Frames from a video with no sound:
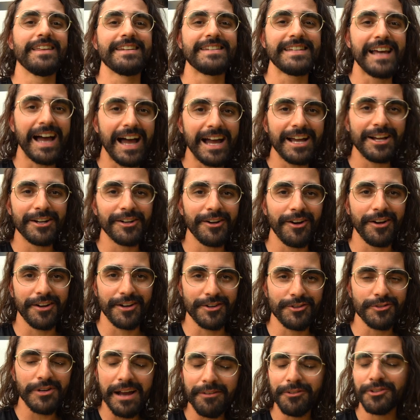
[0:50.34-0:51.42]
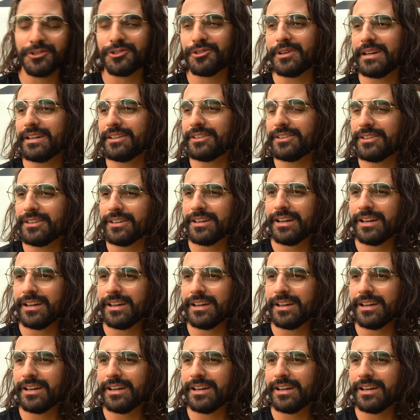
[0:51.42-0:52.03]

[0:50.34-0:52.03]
the tire on a travel trailer.